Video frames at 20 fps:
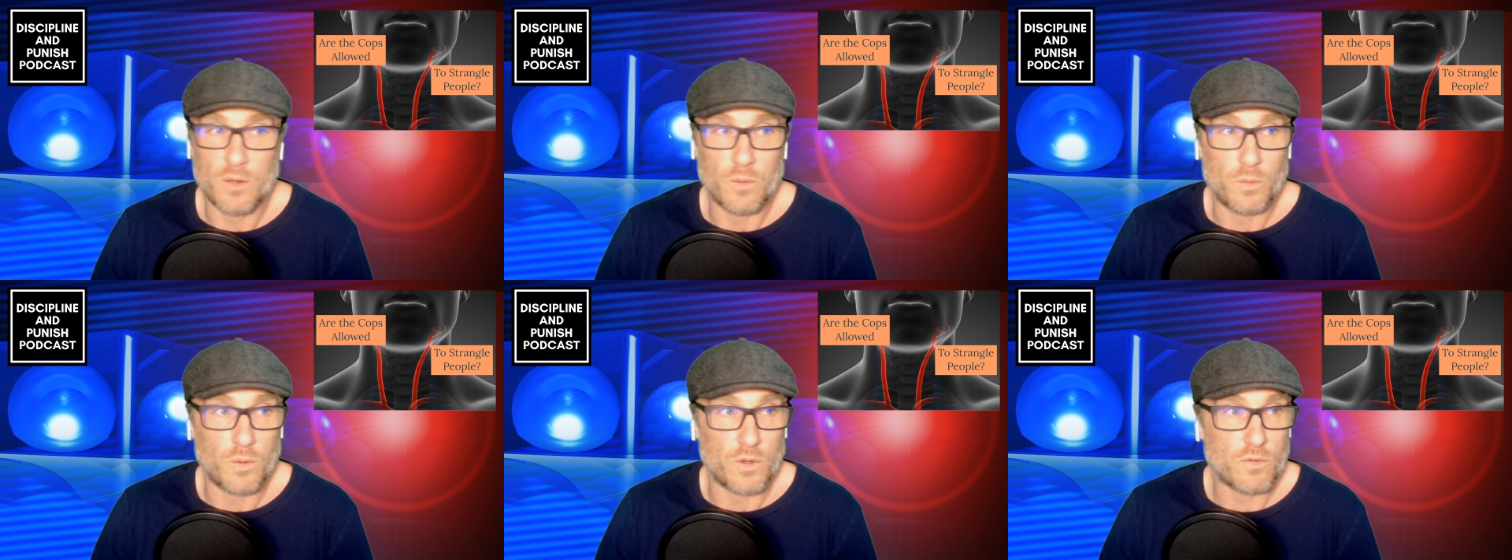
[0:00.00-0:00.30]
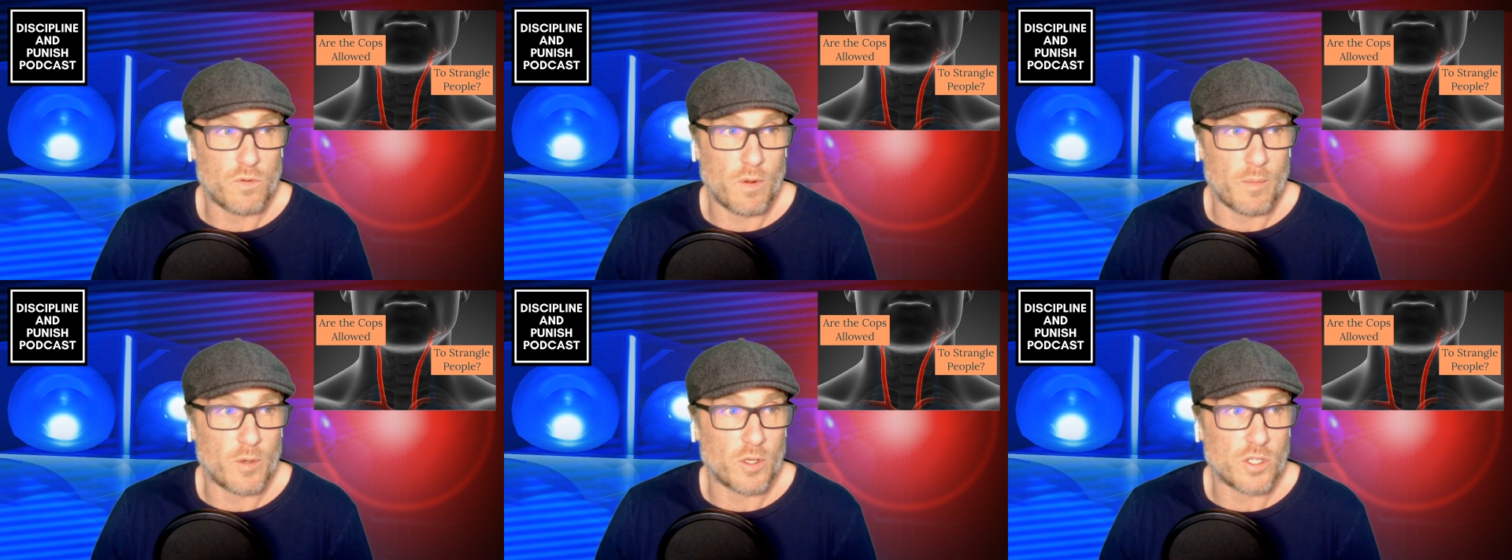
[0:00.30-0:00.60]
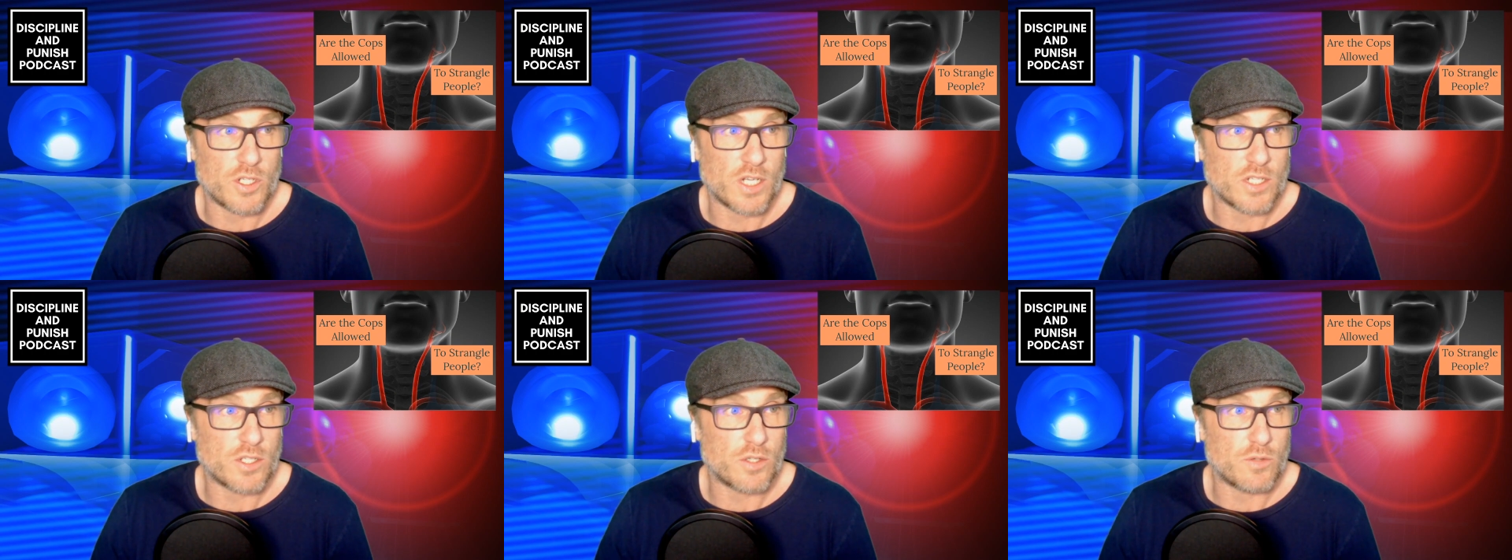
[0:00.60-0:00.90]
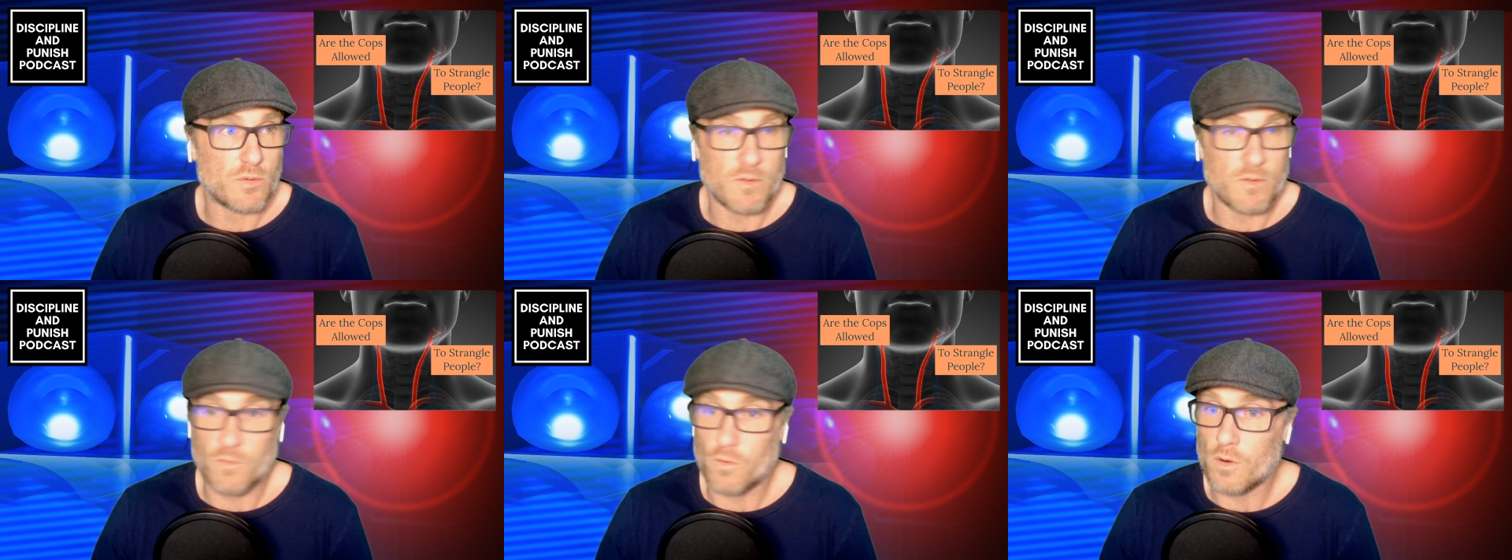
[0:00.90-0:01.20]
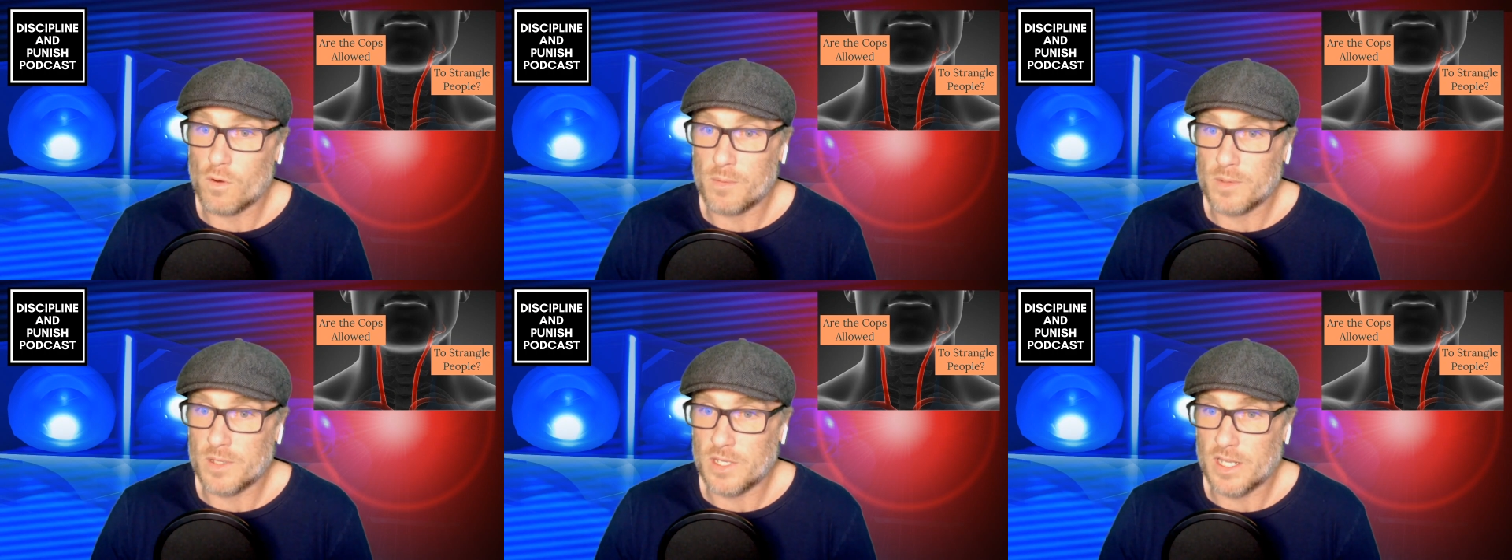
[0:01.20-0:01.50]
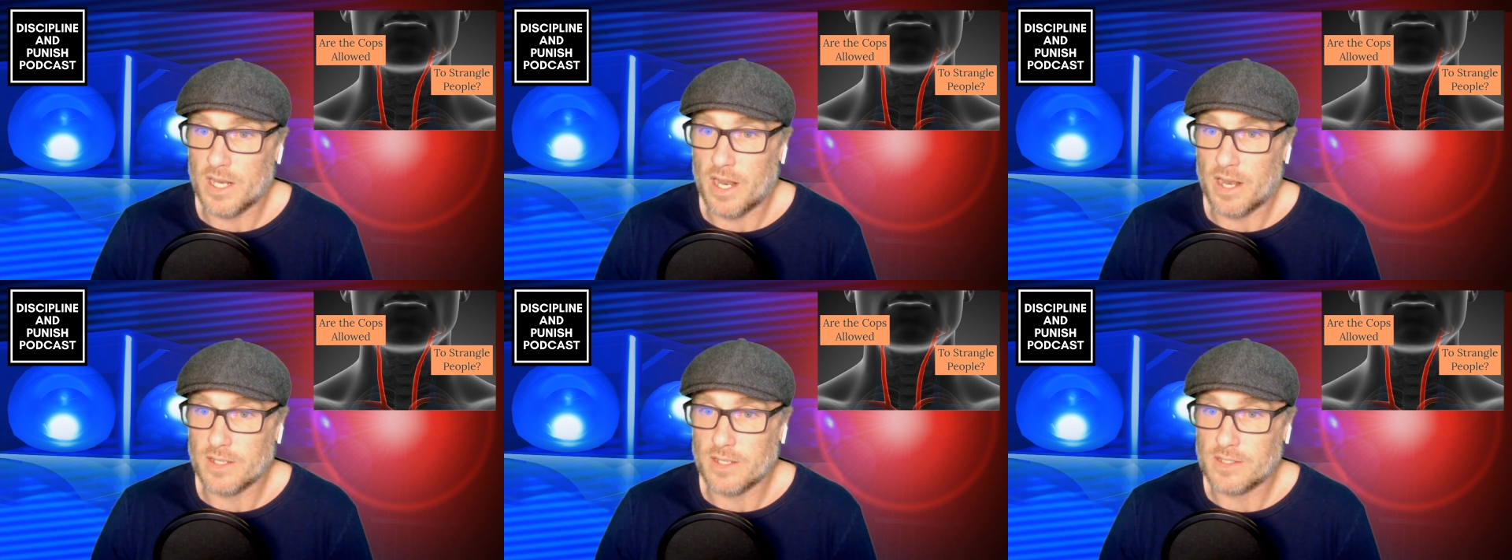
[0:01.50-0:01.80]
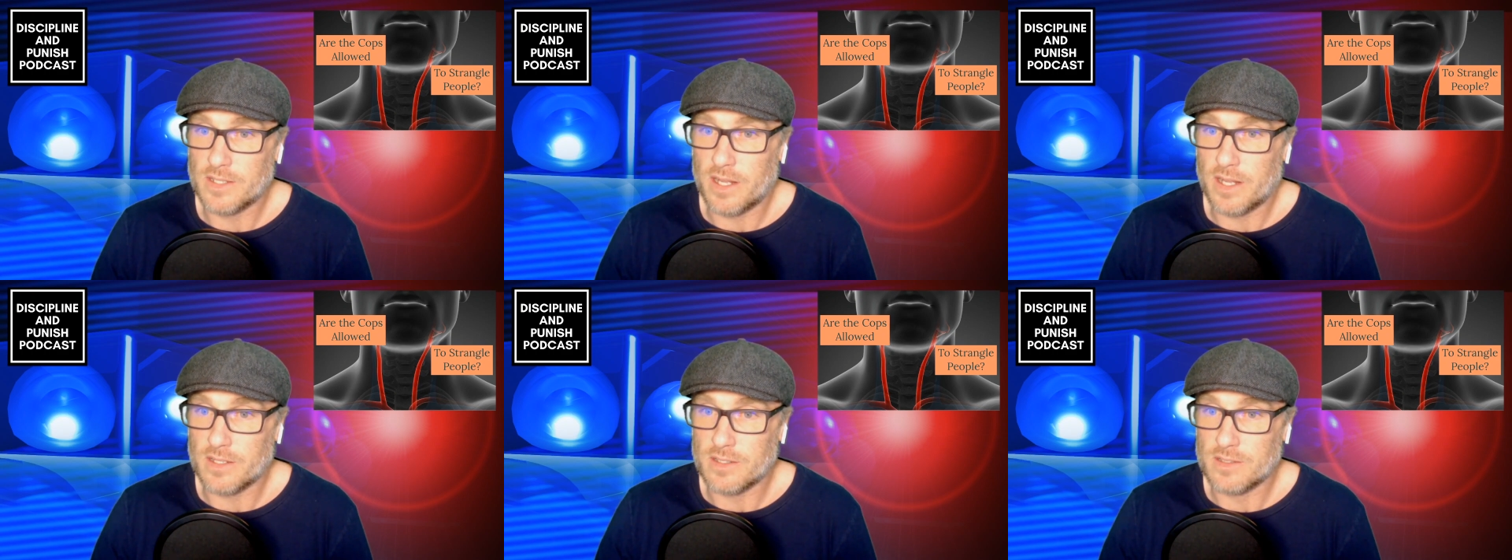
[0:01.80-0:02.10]
with criminal justice reform in the United
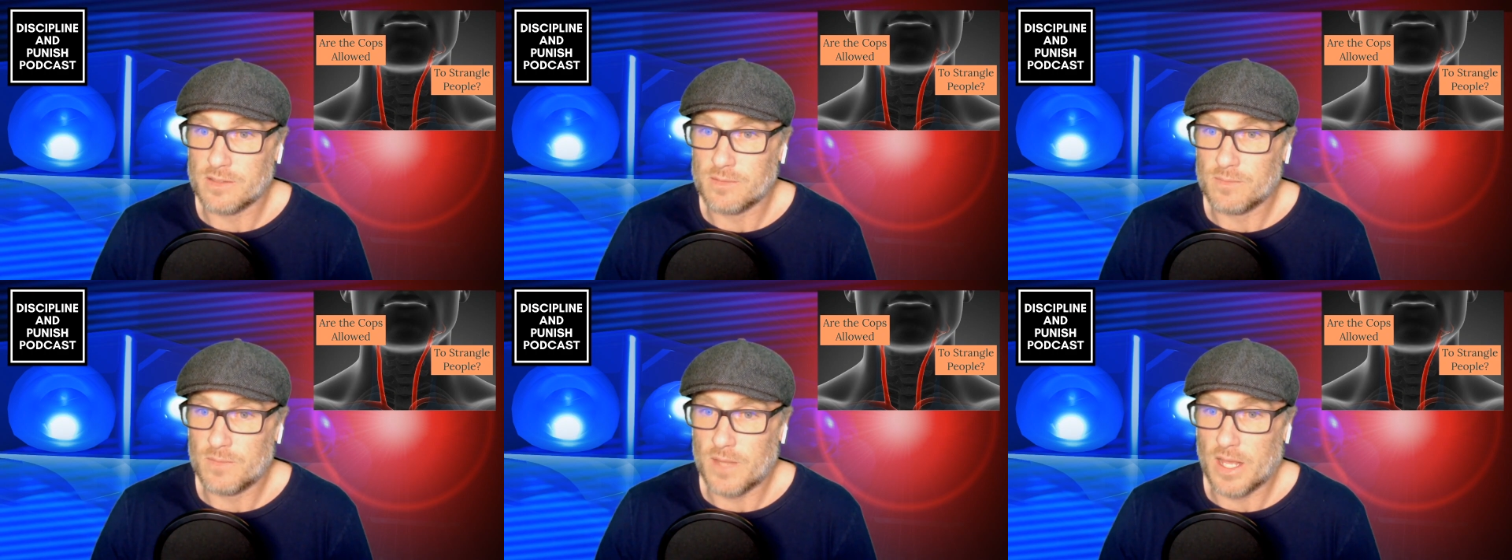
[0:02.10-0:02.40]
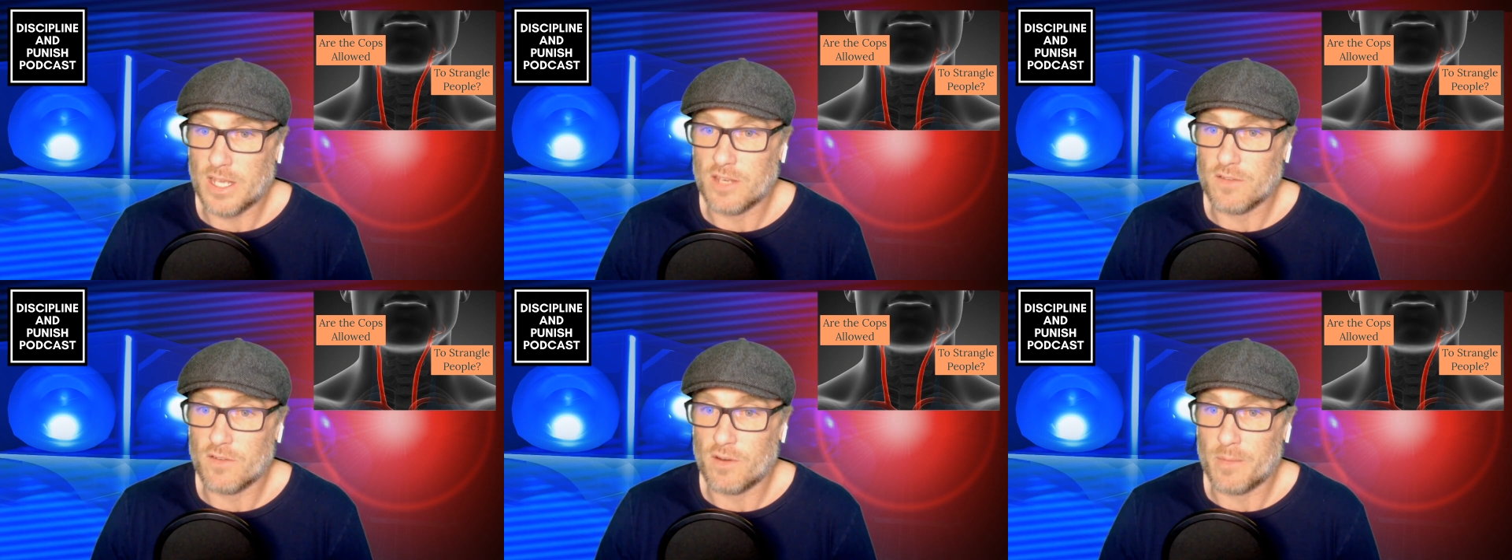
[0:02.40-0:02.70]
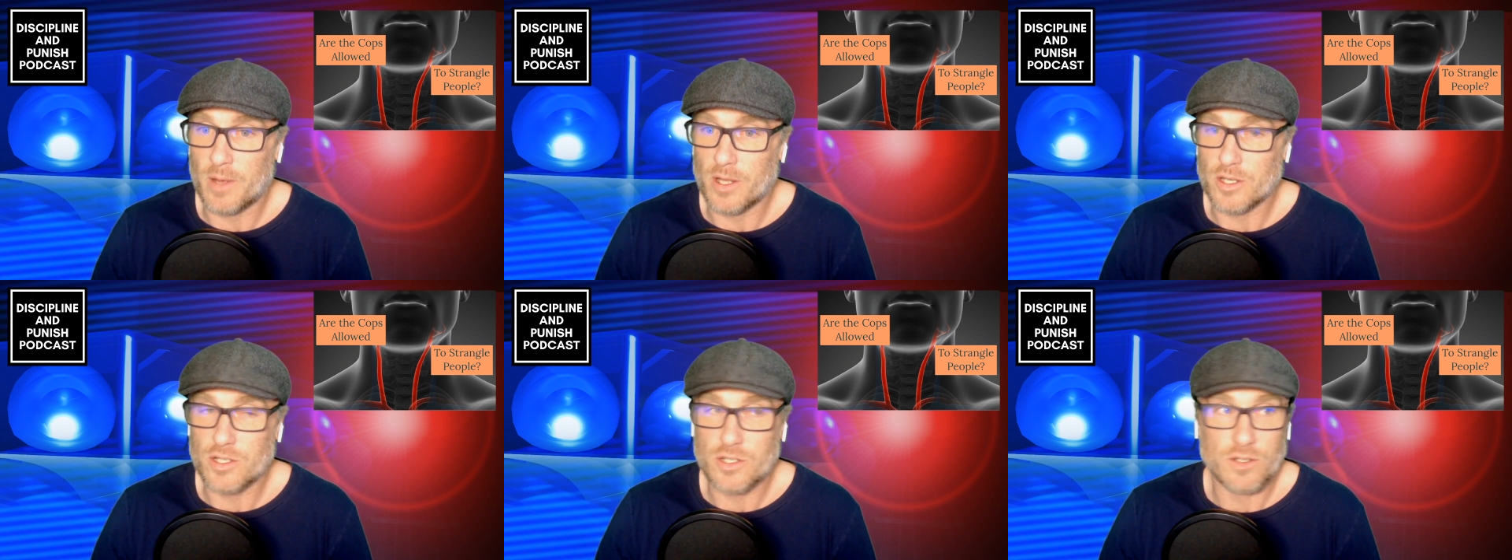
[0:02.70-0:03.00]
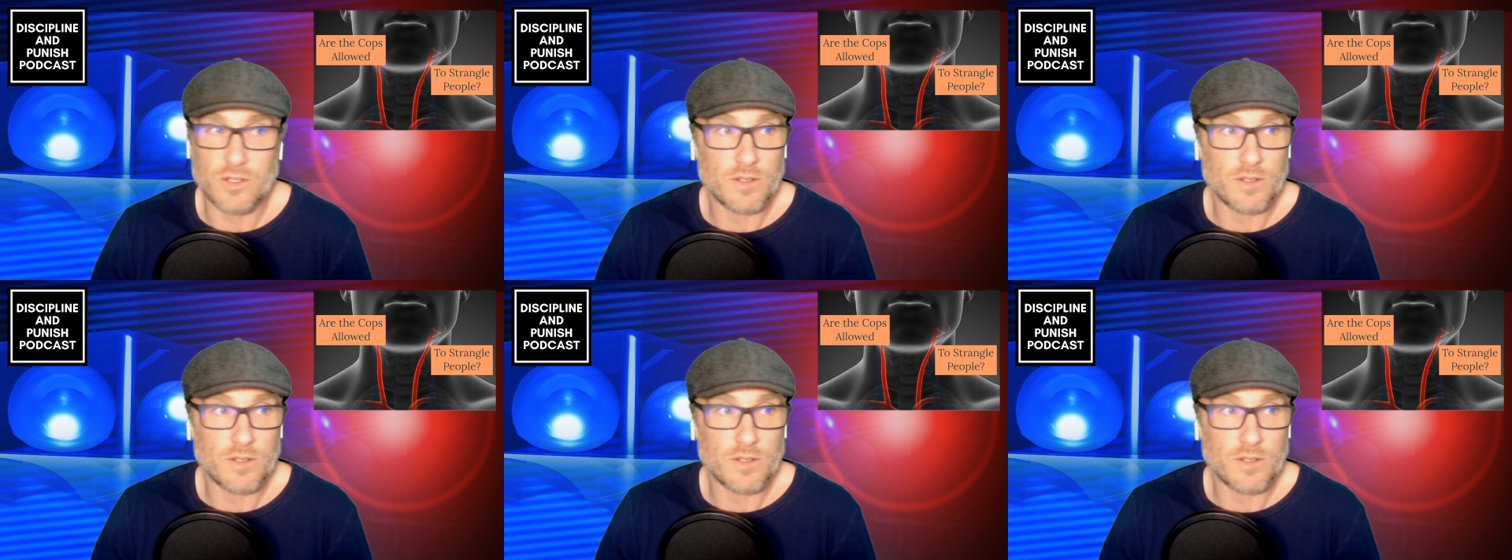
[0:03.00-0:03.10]
States. Thank you very much.